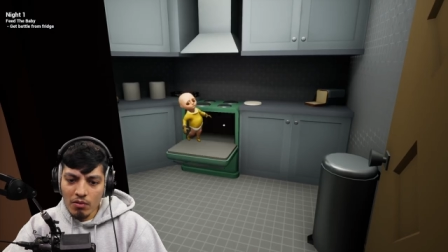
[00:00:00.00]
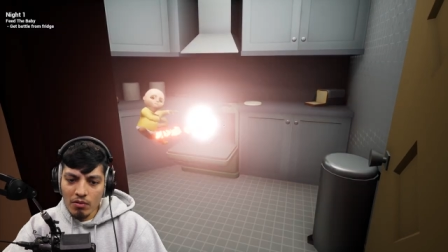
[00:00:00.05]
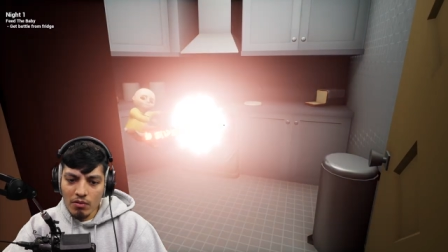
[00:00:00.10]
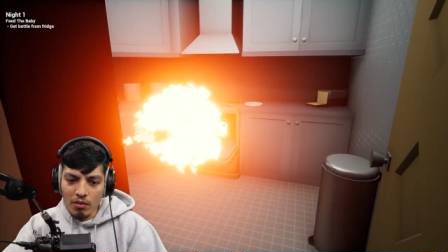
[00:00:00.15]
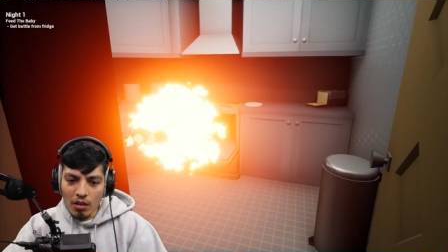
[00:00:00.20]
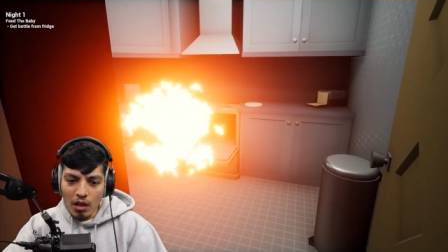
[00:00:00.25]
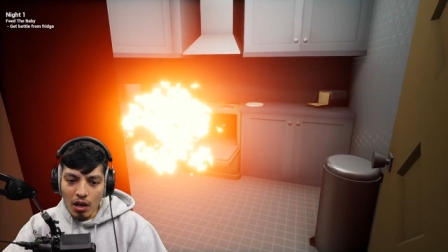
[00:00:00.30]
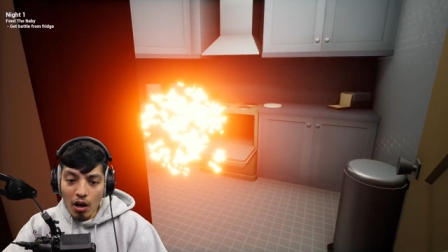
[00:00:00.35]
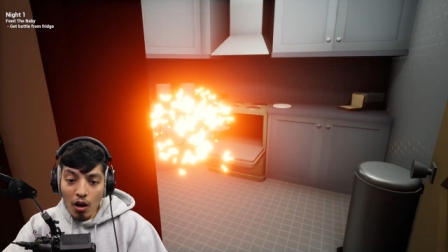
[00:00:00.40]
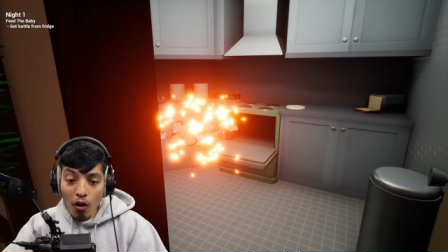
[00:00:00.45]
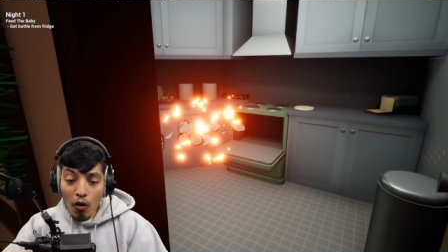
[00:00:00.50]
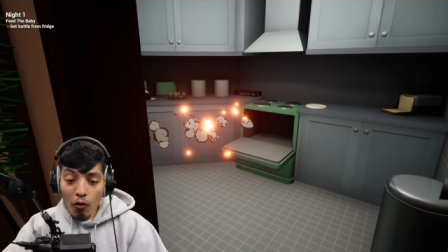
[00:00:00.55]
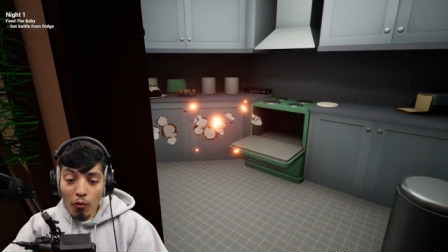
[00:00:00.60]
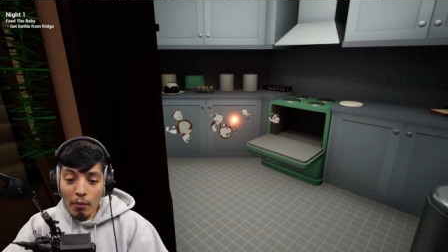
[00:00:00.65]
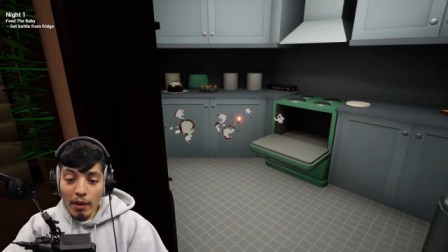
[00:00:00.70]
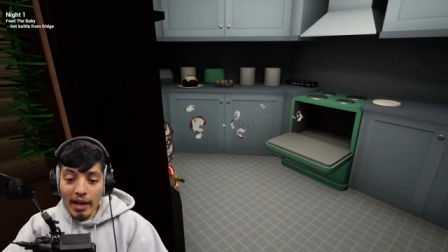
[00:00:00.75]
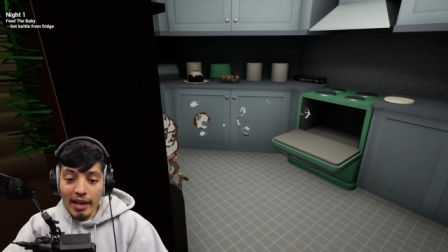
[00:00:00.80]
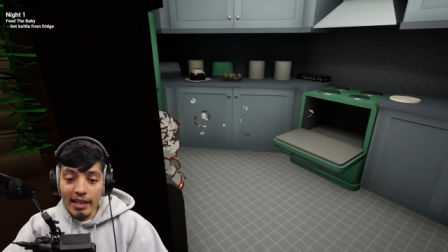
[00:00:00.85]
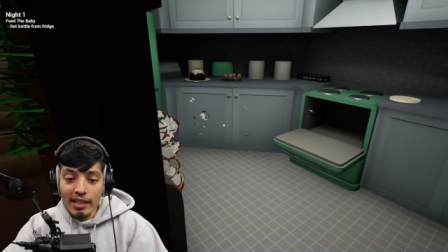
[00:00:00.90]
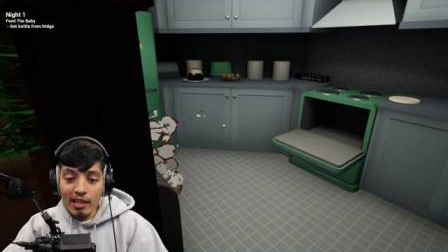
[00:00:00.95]

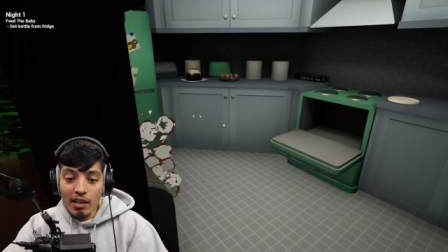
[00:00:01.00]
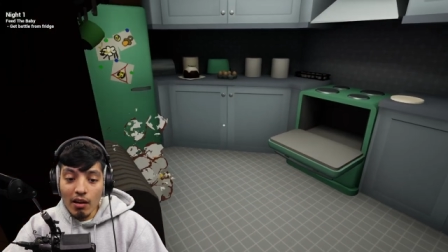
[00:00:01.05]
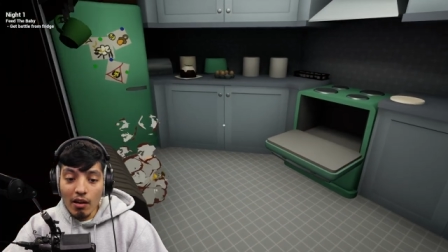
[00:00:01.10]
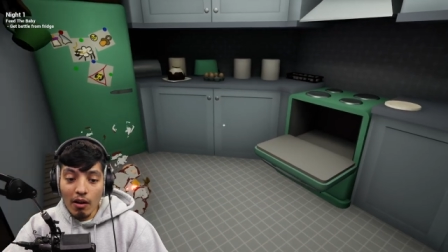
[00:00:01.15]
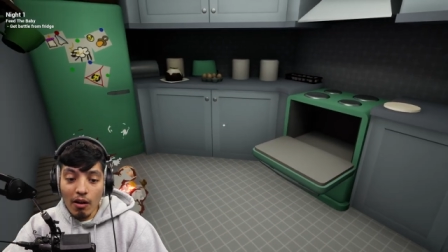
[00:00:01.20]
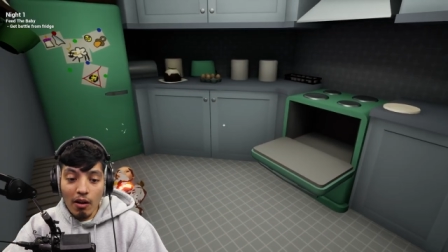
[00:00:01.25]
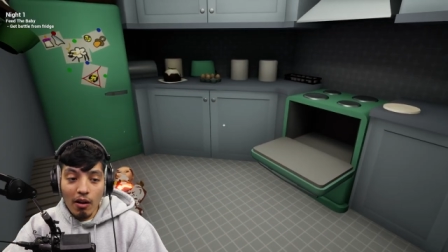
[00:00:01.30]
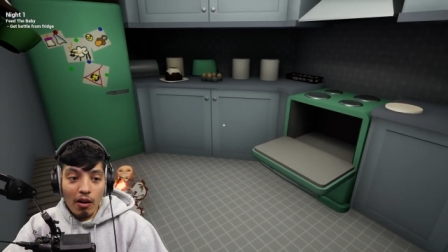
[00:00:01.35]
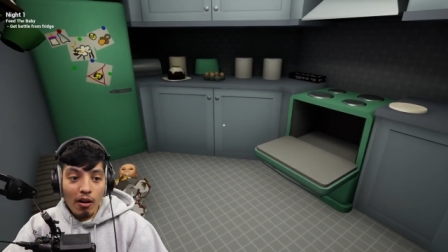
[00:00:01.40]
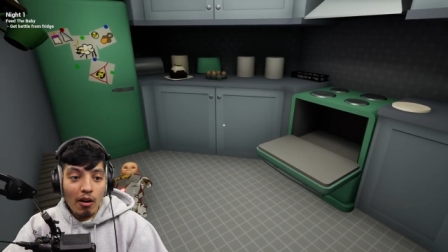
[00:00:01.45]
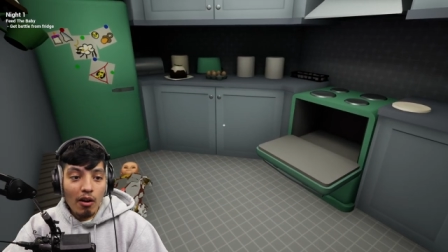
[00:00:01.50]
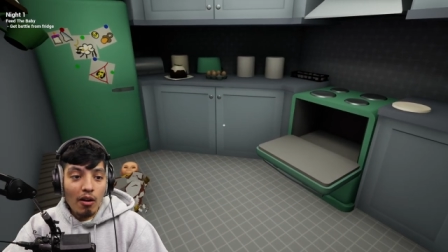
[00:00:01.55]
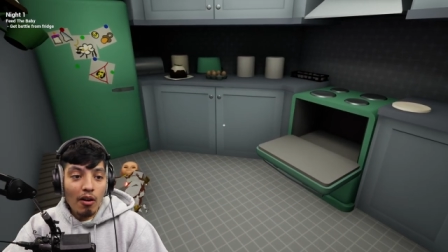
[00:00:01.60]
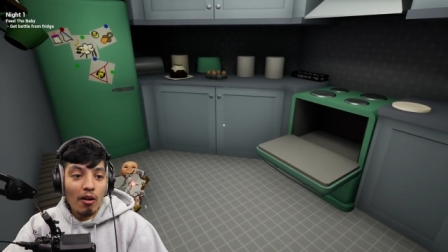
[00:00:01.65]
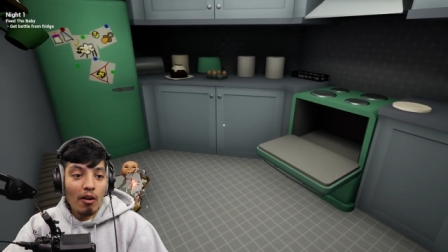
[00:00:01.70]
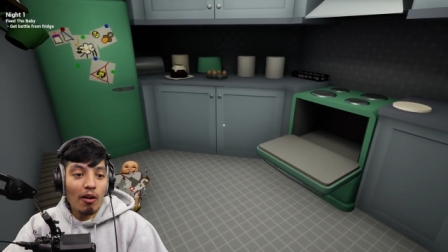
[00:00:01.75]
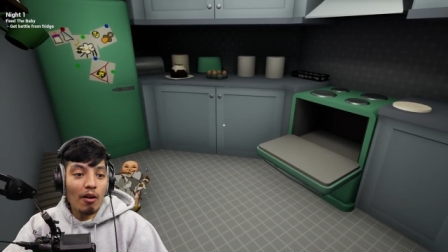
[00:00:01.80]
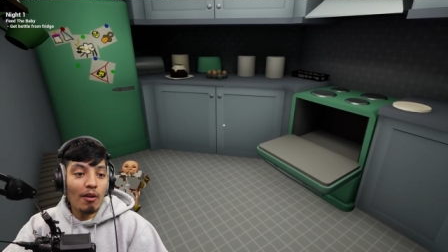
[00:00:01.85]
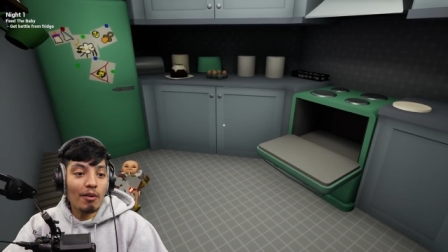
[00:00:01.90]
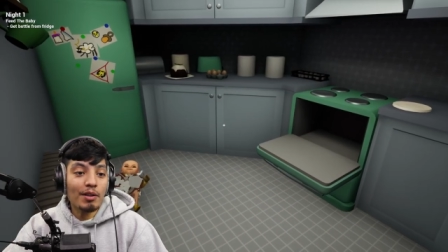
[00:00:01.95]
Oh my!
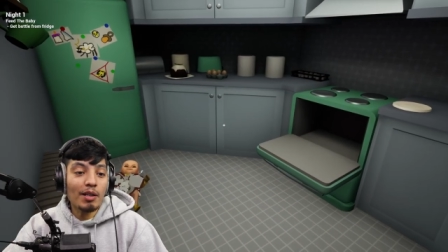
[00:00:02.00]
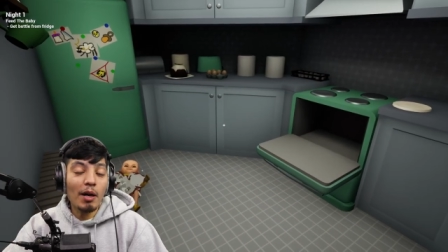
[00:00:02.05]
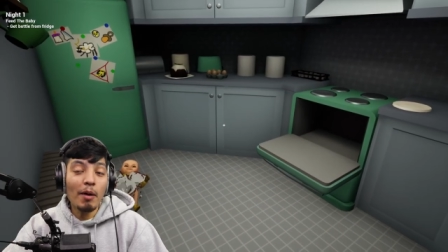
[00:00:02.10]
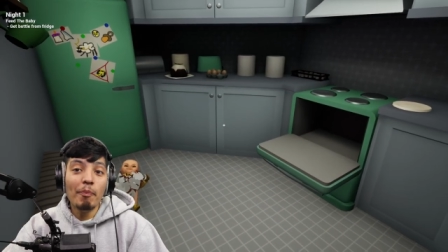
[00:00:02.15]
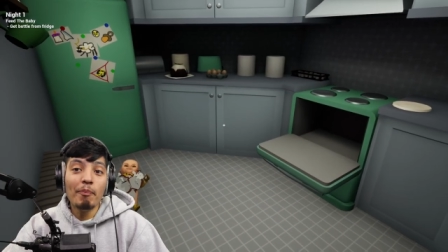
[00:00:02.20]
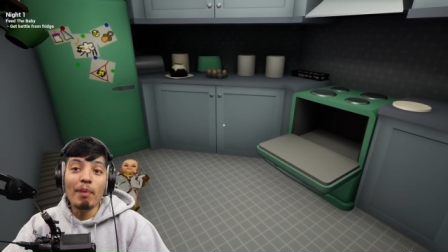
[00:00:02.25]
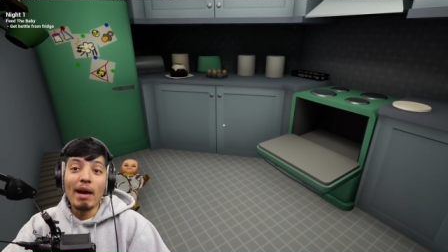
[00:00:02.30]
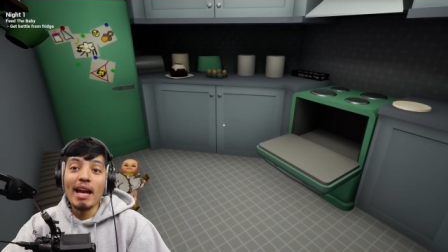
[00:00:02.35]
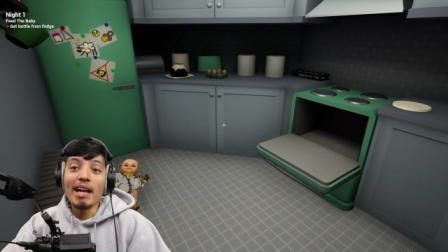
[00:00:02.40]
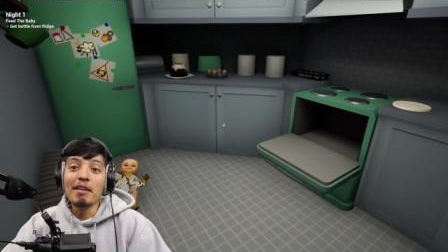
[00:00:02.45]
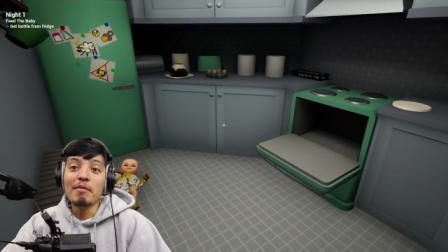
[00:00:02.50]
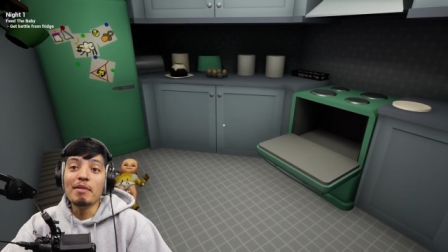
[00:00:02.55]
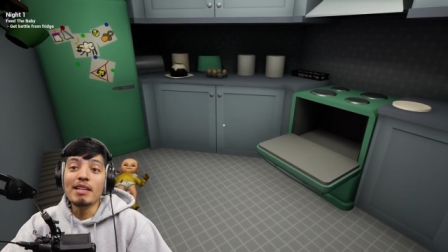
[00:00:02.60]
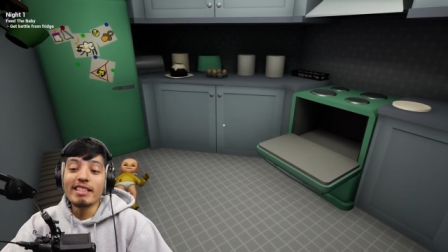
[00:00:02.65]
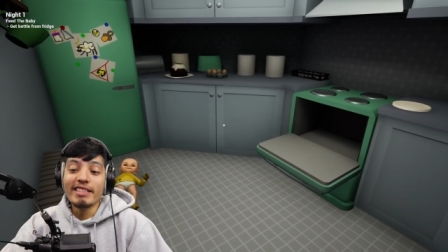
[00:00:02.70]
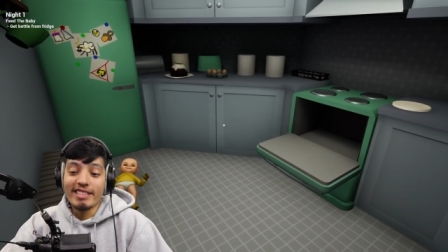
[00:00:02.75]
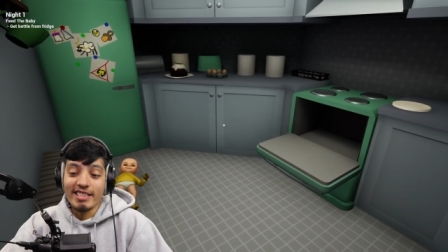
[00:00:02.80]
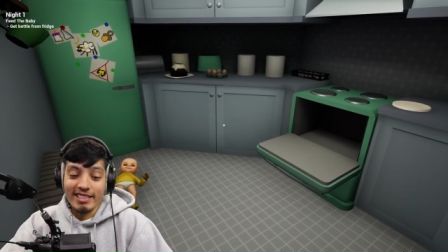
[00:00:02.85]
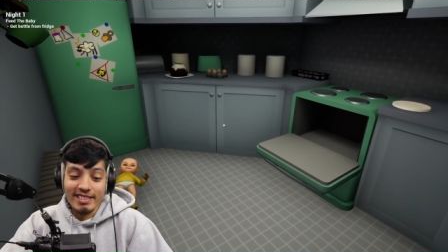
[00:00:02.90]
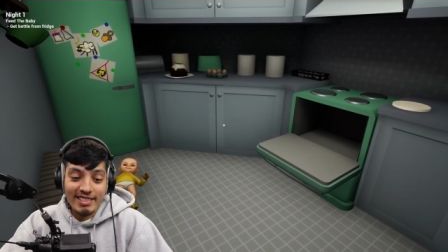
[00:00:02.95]
The
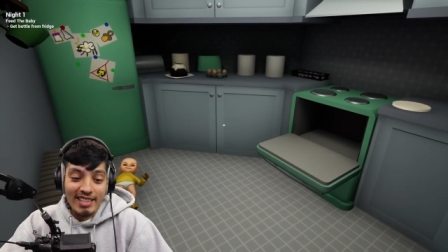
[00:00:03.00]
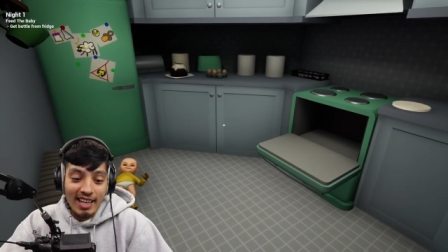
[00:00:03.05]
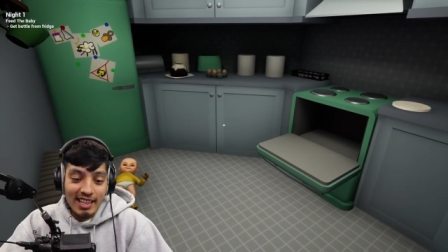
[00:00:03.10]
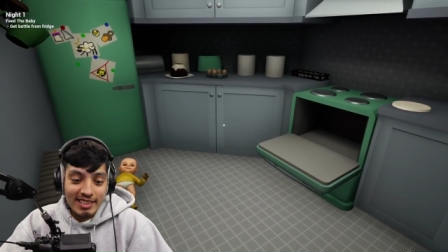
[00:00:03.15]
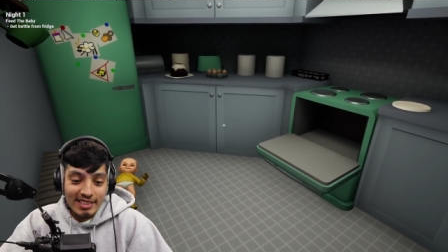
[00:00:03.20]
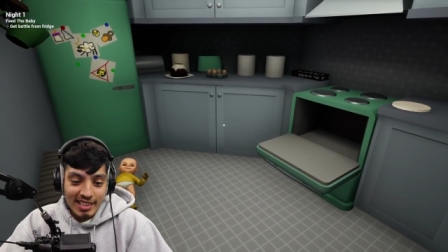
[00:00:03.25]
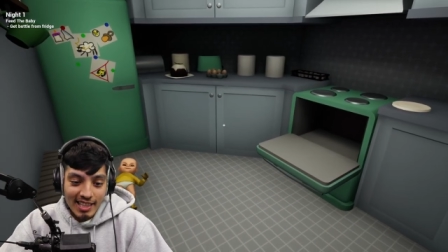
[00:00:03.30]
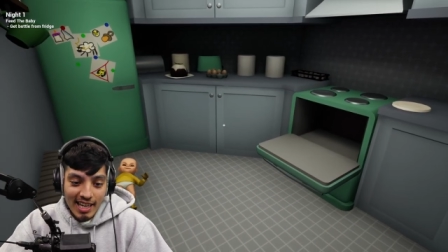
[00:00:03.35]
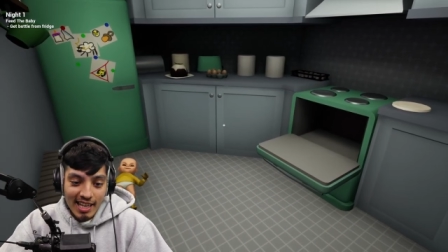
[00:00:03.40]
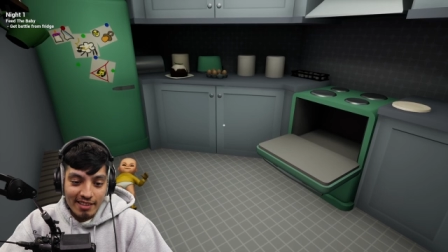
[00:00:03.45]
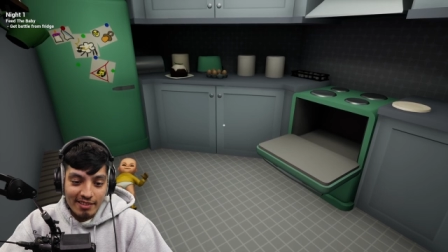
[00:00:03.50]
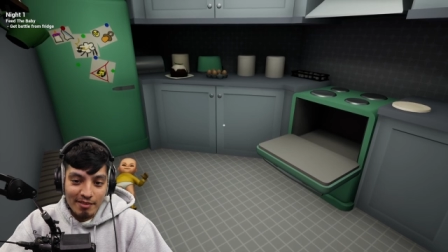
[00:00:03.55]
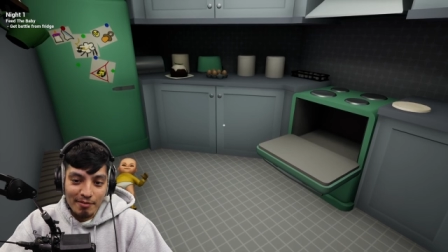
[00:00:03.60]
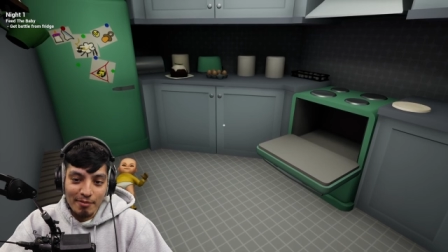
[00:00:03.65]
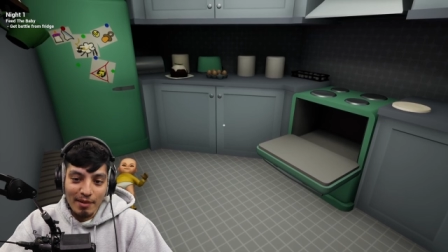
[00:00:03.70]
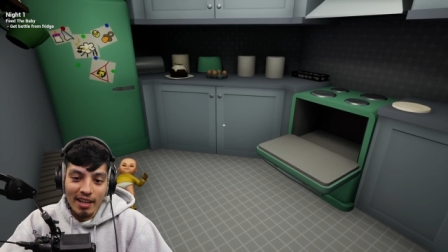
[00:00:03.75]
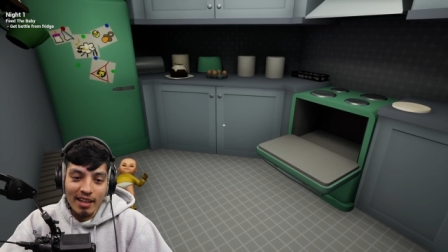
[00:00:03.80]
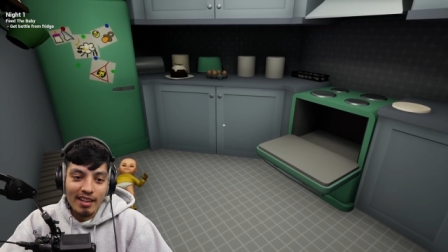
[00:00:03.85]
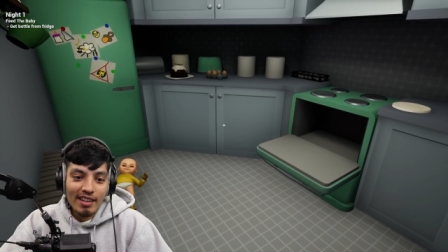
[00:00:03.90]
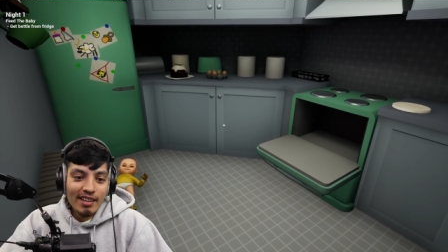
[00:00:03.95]
baby just got shot out
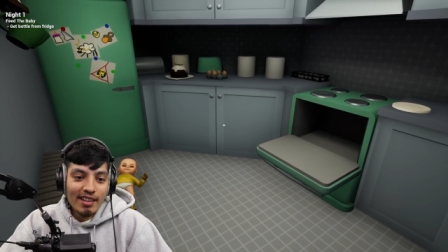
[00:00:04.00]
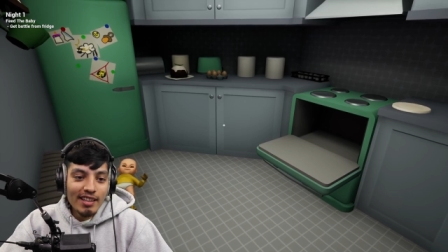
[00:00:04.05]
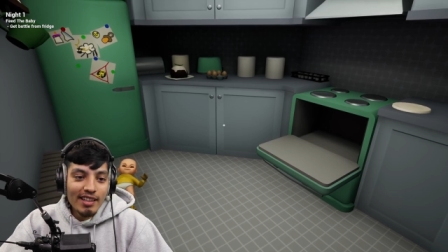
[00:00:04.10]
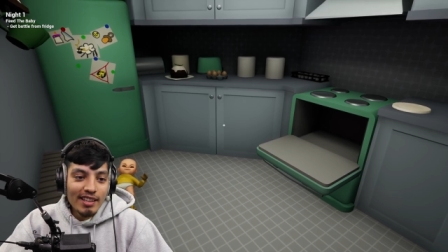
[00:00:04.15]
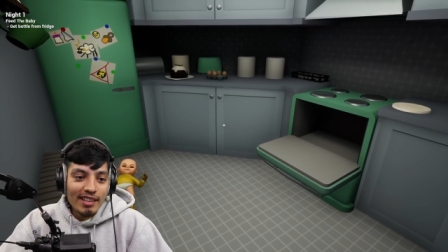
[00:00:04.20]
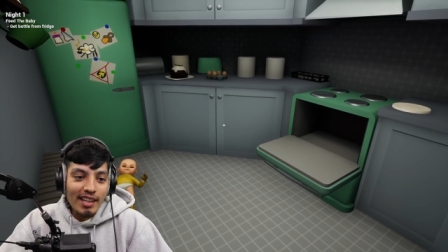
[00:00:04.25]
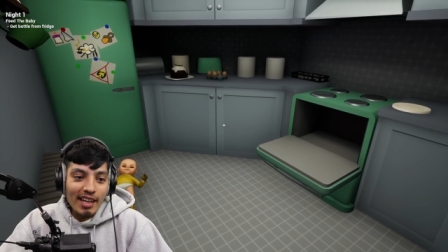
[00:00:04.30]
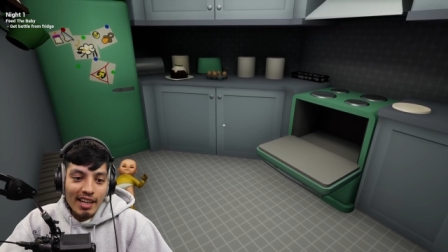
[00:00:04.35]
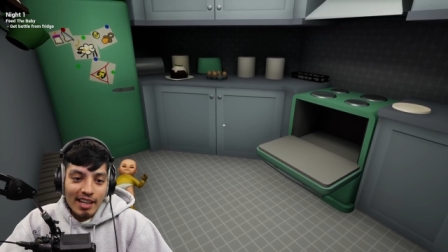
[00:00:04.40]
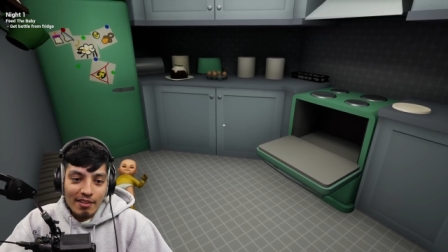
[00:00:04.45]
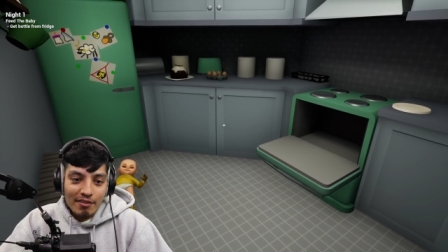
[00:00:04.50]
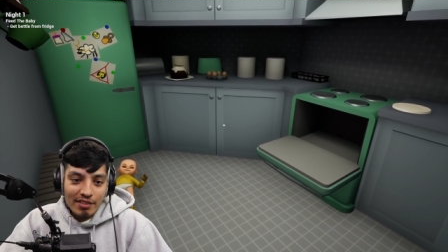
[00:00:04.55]
the, the